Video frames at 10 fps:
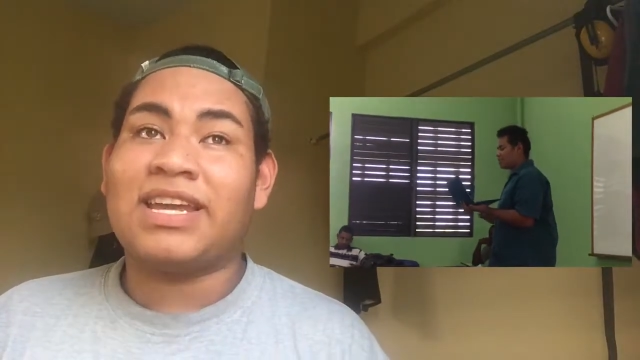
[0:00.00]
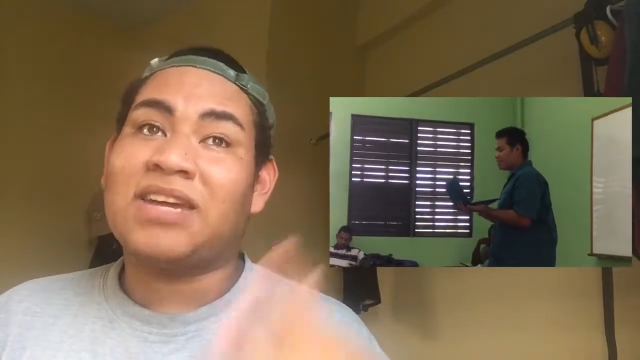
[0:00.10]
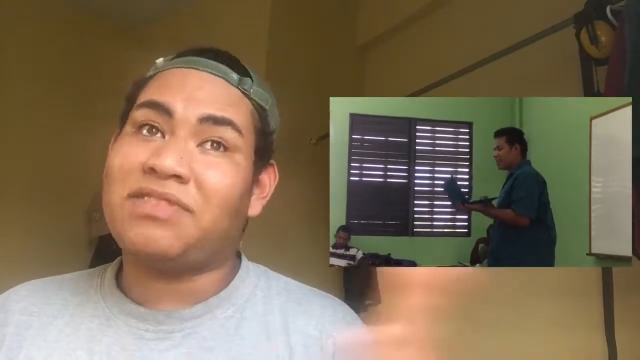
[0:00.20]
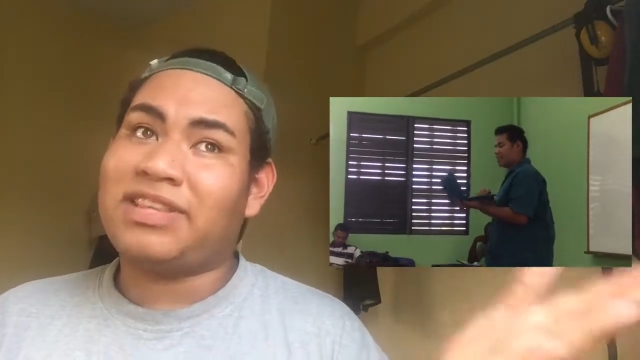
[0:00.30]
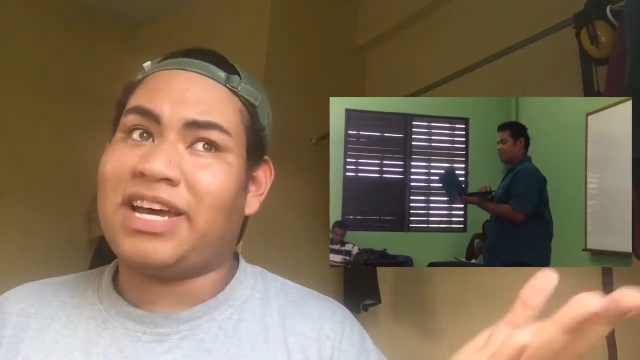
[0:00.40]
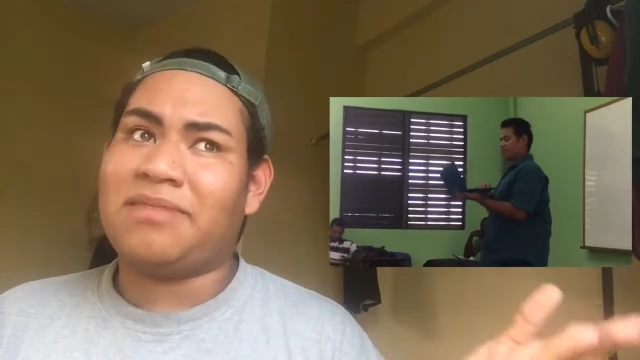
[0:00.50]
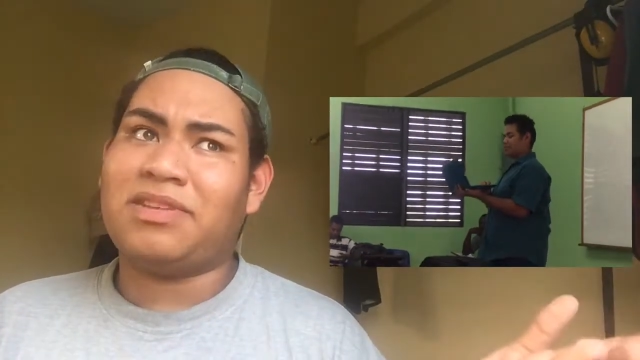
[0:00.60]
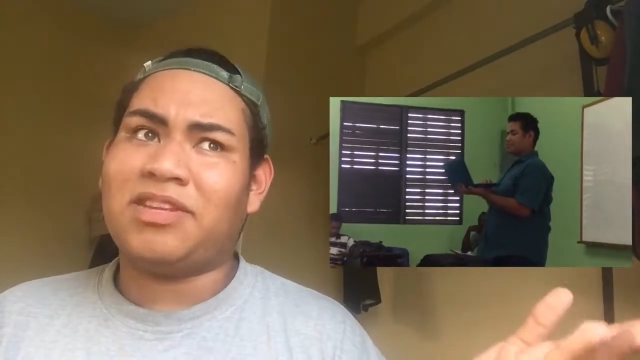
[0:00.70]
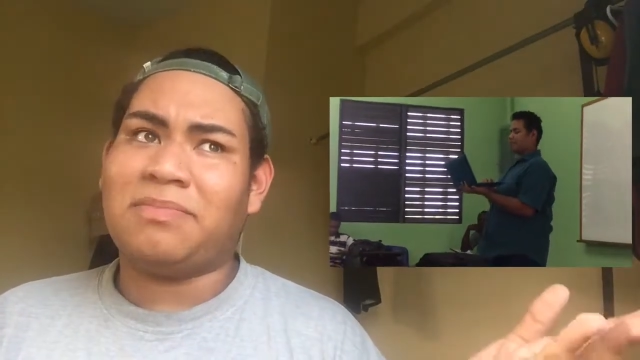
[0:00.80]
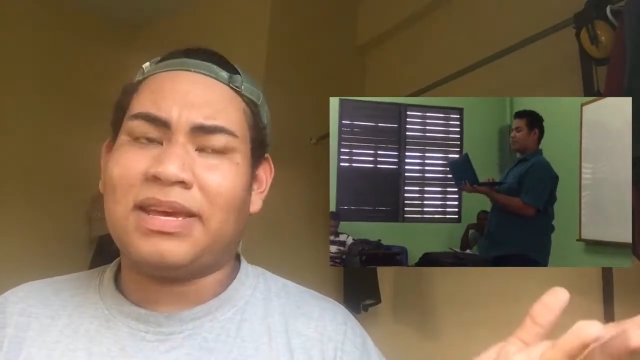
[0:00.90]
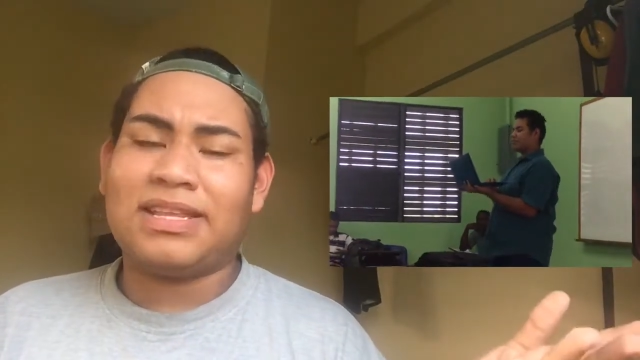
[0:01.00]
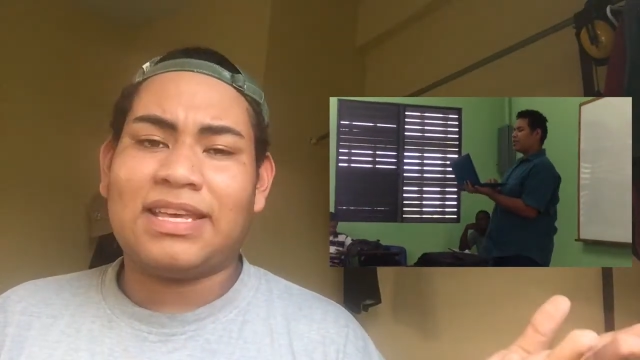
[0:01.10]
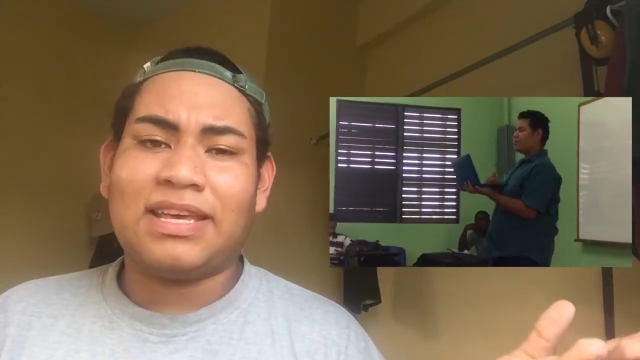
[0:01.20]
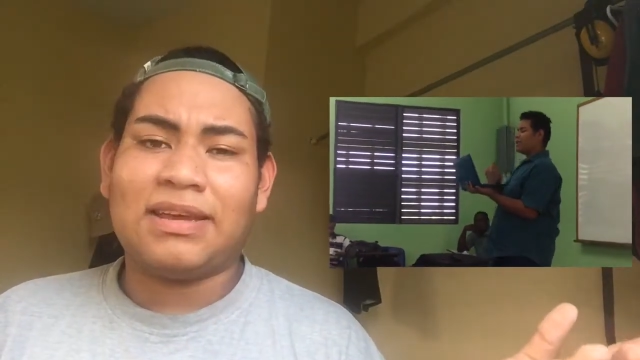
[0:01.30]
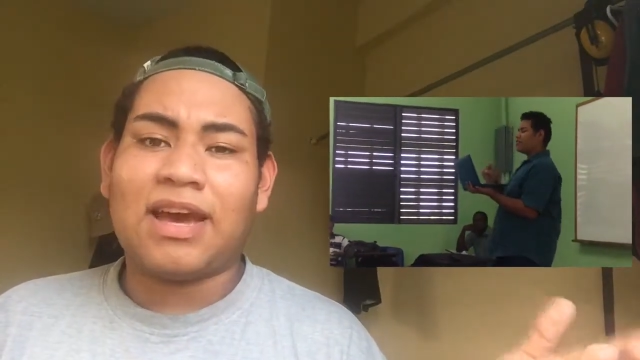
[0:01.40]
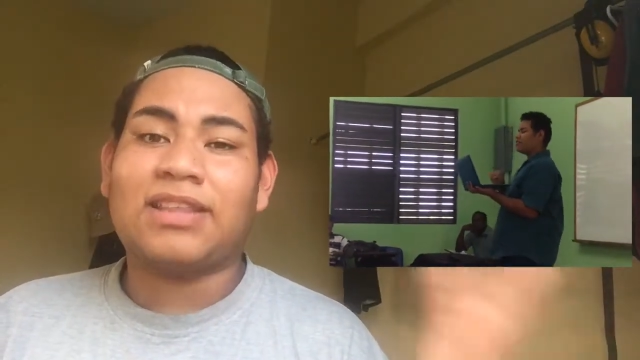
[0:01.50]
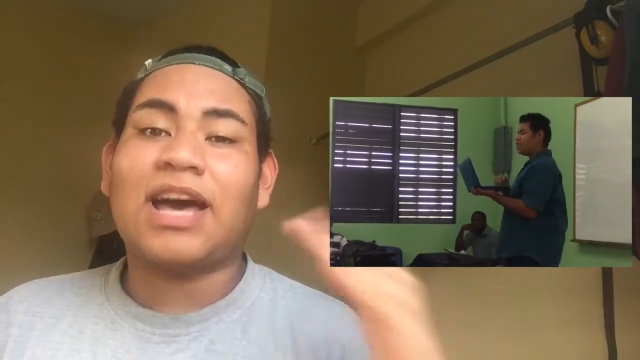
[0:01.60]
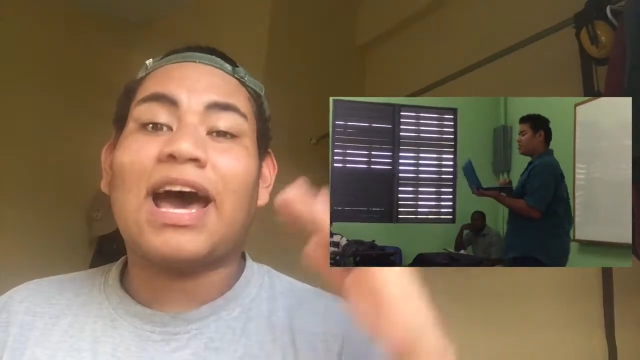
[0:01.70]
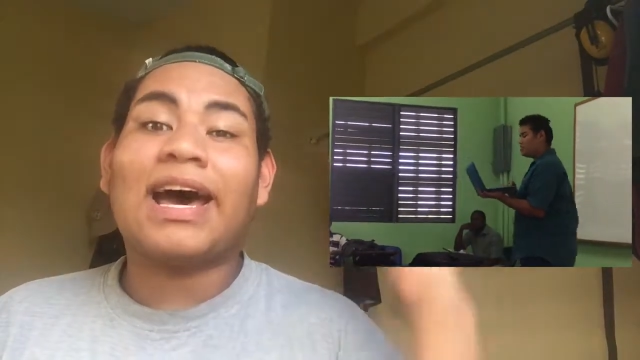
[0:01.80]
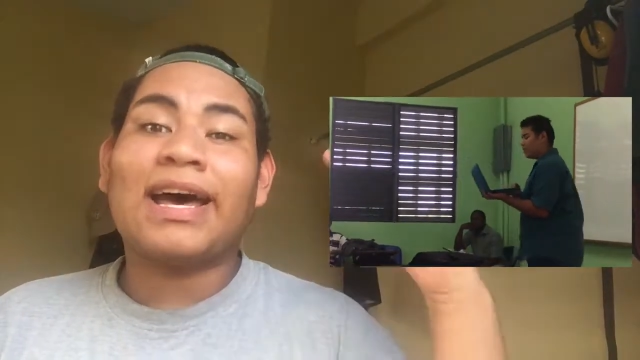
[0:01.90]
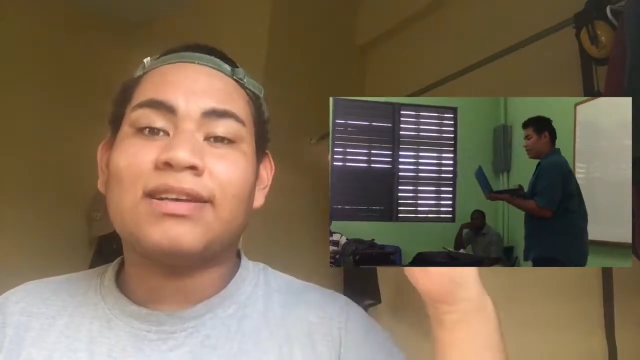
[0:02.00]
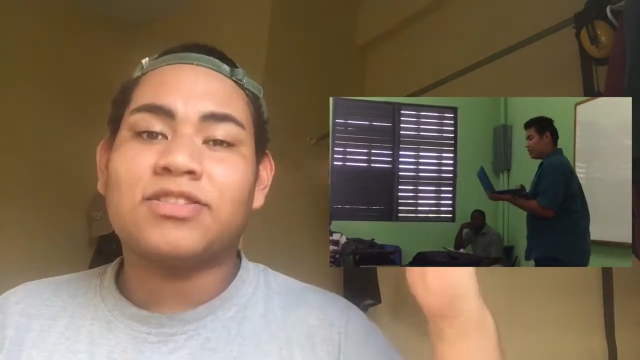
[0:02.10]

and every time the debate came, a